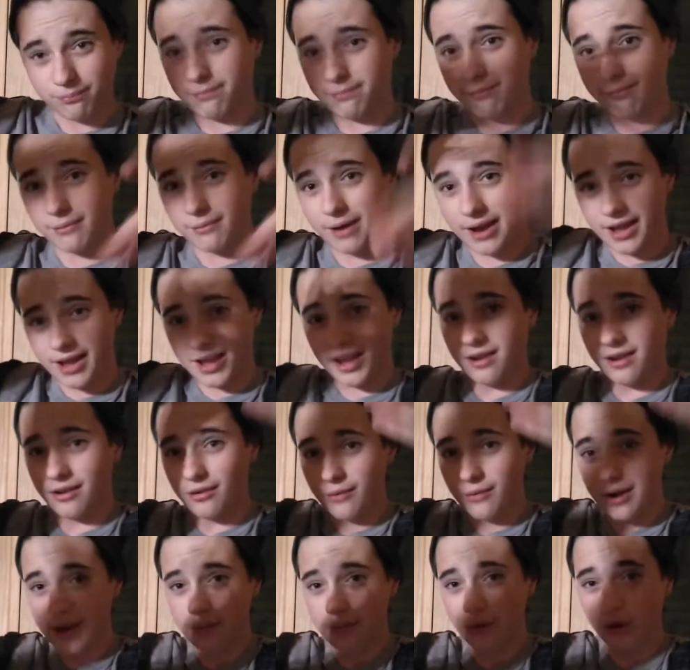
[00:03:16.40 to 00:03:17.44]
way,
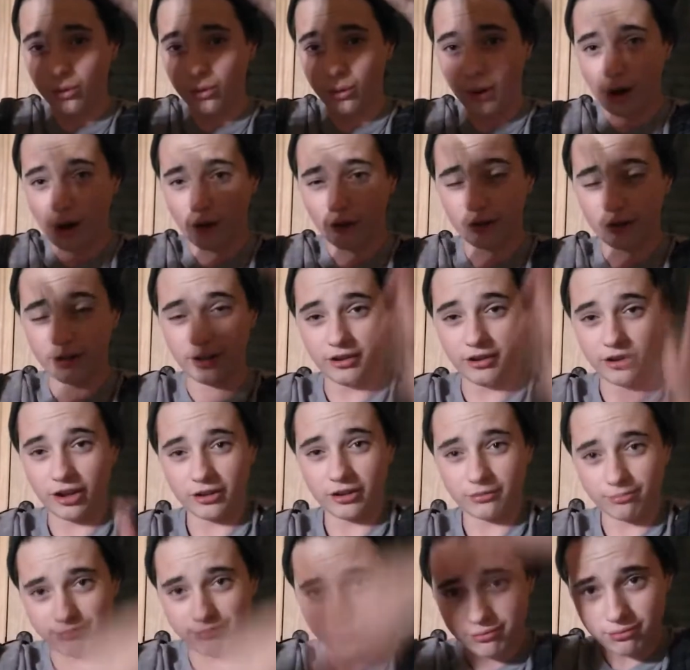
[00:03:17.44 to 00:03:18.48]
way more quality,
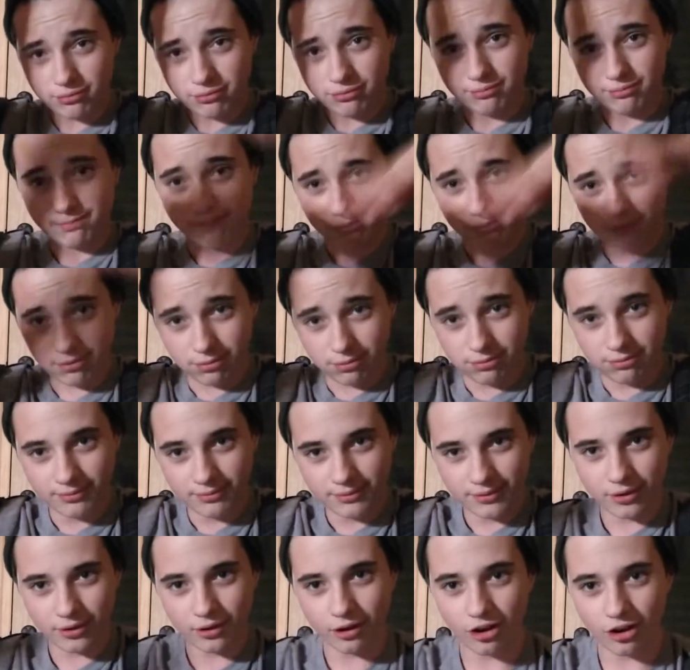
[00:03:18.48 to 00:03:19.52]
like,
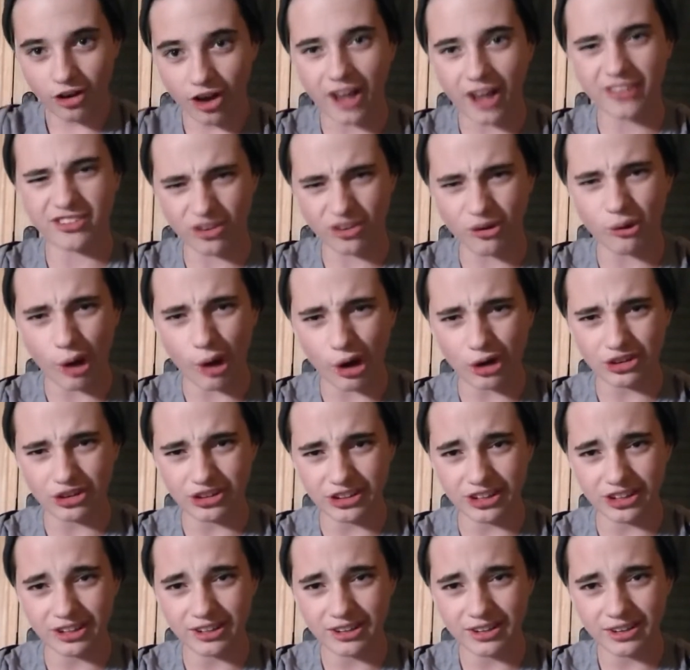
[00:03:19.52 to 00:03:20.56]
lots of
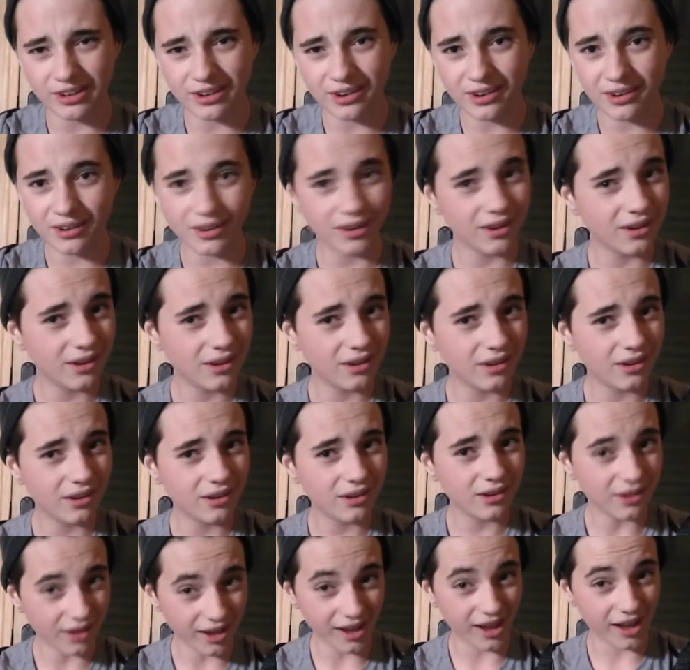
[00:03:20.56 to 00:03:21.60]
quality.
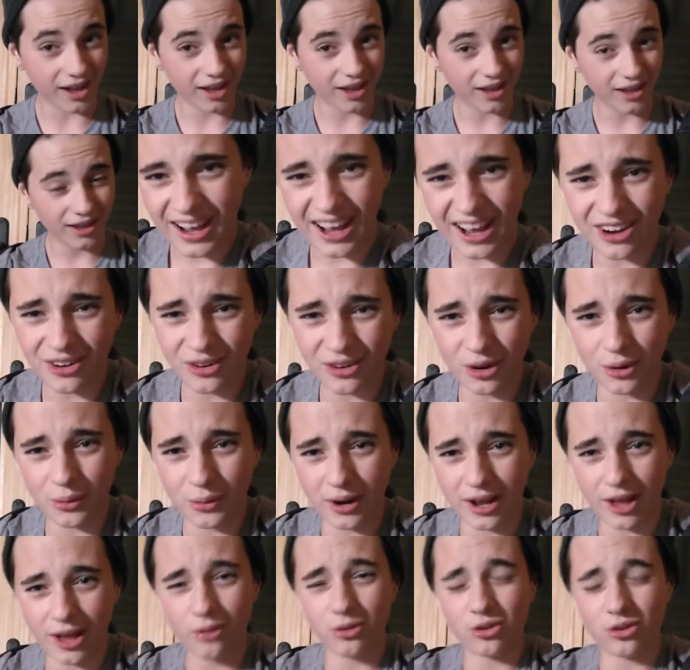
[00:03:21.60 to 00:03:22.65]
Yeah. I don't know
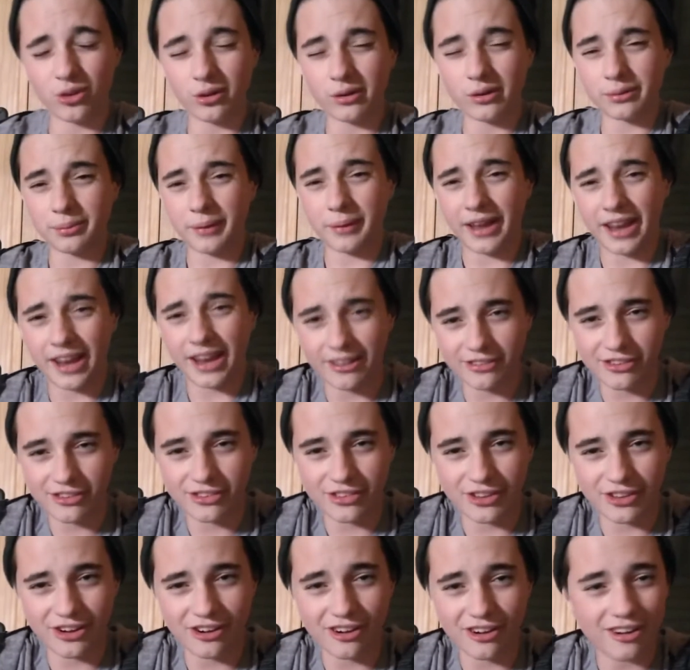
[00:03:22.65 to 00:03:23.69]
what I was doing with my
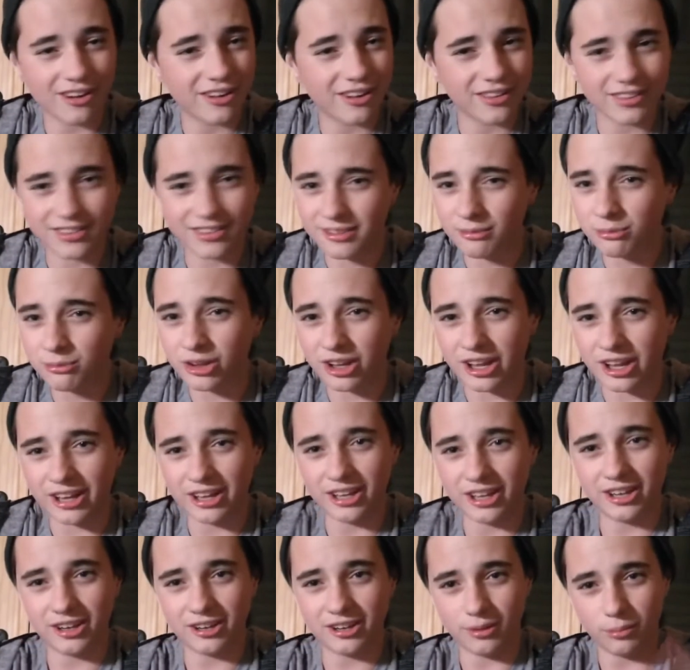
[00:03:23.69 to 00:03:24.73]
hands there. It seemed like I
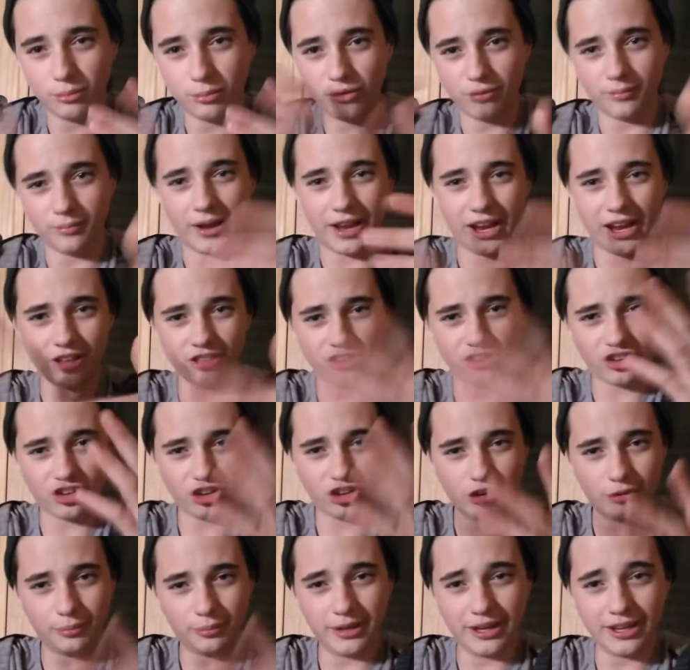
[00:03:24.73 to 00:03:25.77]
needed to move my hands a
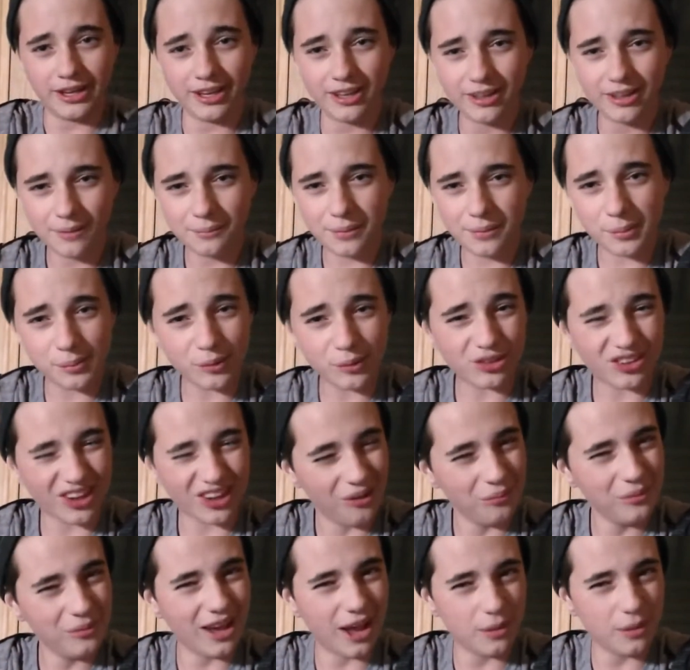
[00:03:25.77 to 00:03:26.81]
little bit. People
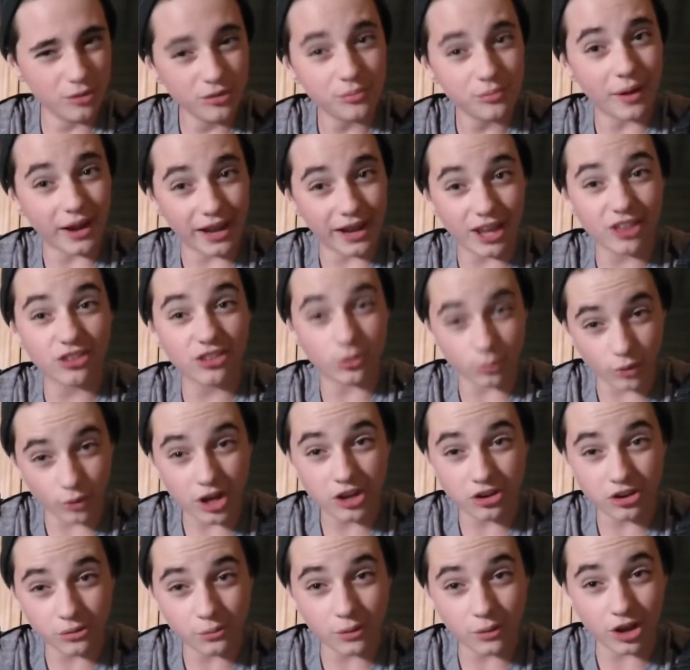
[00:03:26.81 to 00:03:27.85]
tell me I move my hands
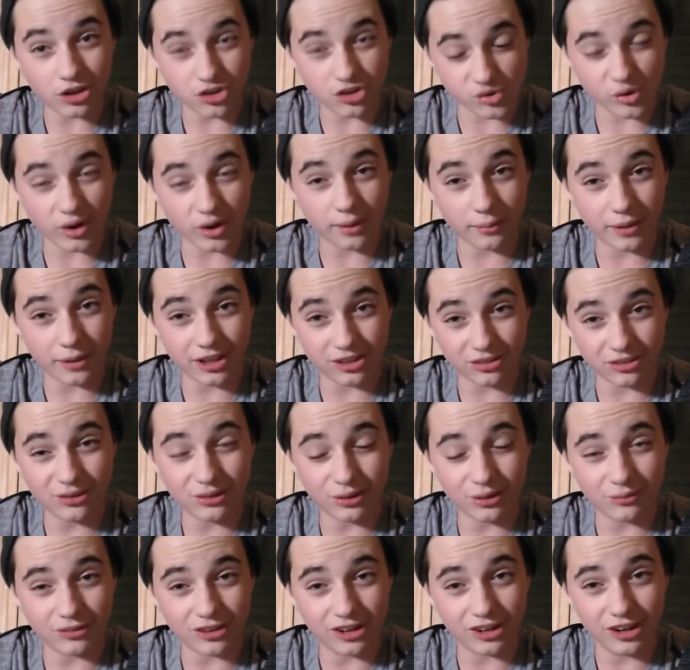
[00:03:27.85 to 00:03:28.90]
way too much when I make
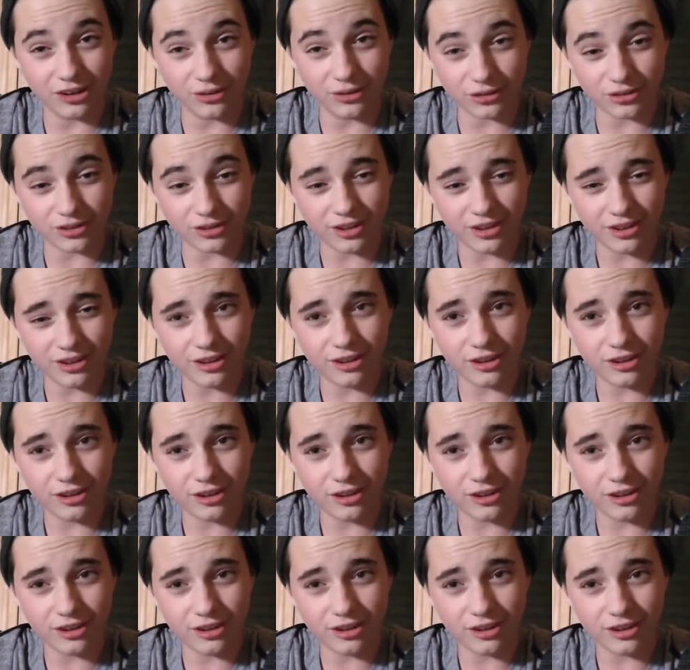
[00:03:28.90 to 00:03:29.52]
YouTube videos.